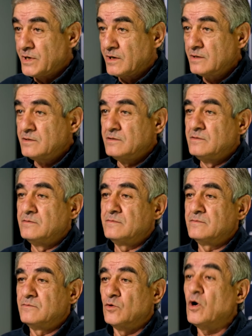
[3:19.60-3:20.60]
appears
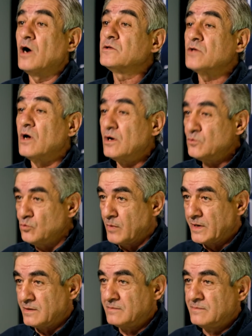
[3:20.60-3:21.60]
in this environment
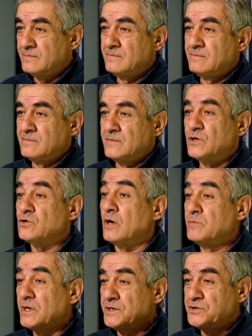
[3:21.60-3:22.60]
that
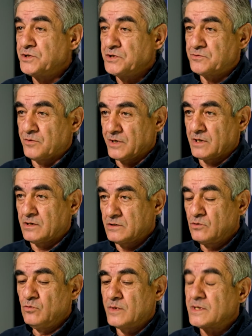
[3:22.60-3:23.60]
declares that
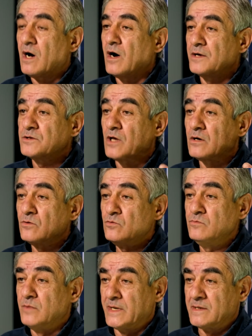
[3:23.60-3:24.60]
whatever they choose
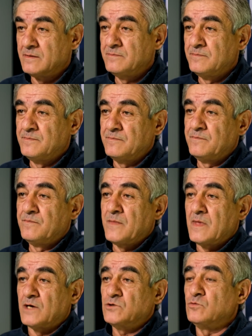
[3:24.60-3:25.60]
declares.
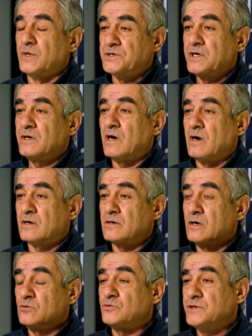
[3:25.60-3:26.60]
As it is
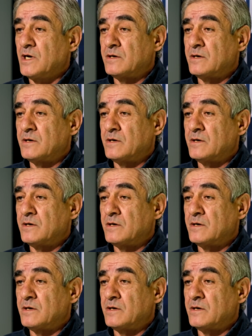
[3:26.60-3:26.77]
said, the